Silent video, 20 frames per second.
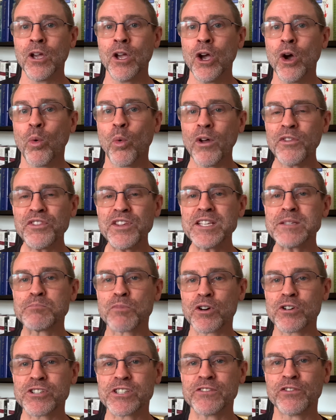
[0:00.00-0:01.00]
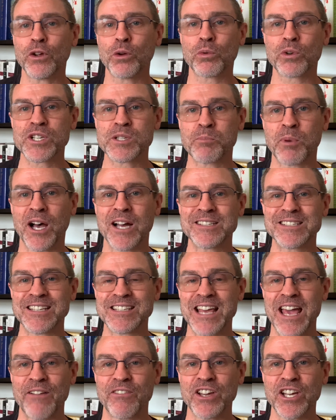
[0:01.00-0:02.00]
What these merciful responses
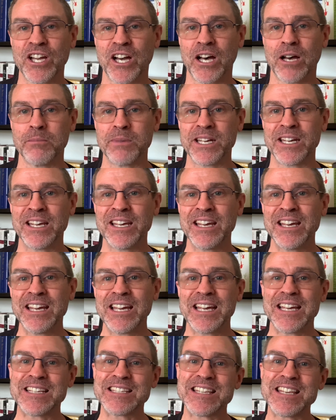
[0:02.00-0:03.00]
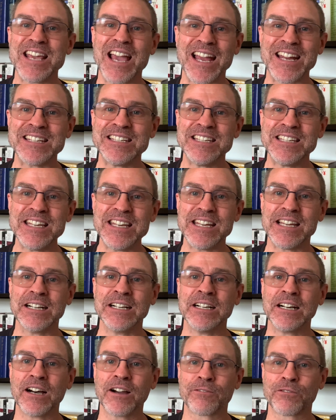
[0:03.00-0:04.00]
have in common is the
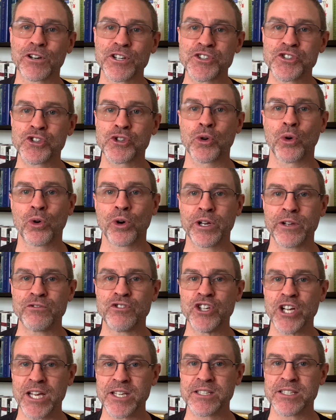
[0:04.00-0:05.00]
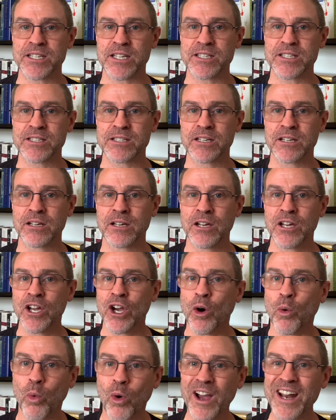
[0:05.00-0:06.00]
idea of restorative justice.
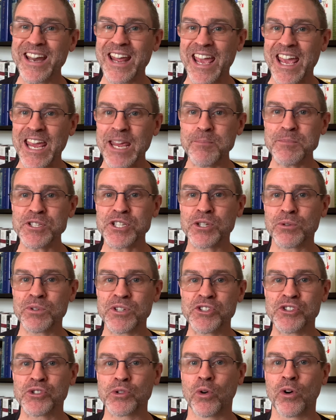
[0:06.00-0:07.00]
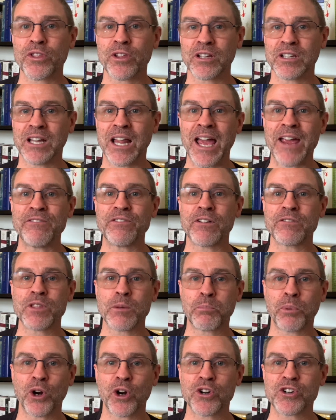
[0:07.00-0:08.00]
One aims to restore the life of the
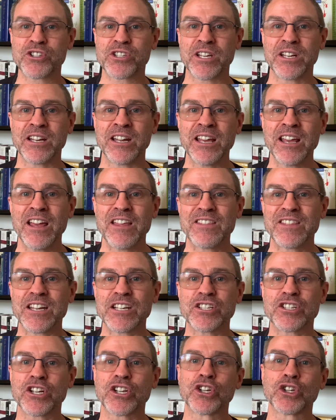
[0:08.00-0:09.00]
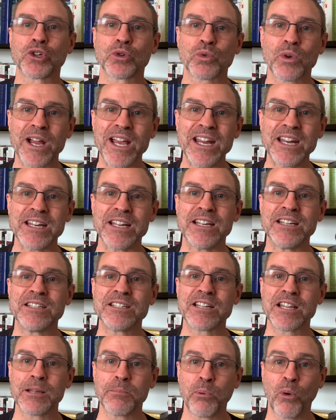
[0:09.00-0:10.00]
person that degraded
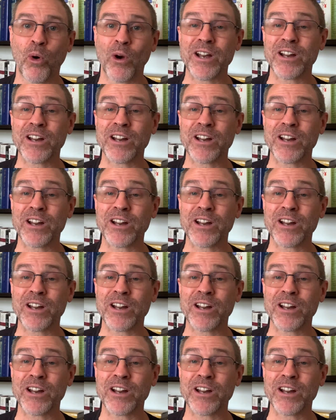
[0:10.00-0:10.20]
to the point